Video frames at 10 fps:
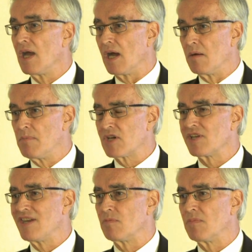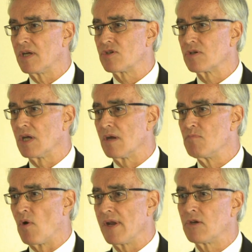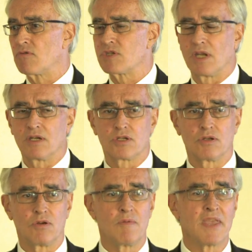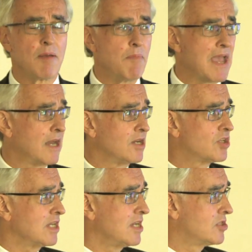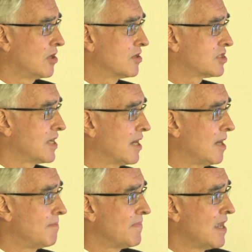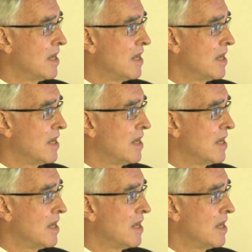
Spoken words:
much more interesting to manage, easier to set up.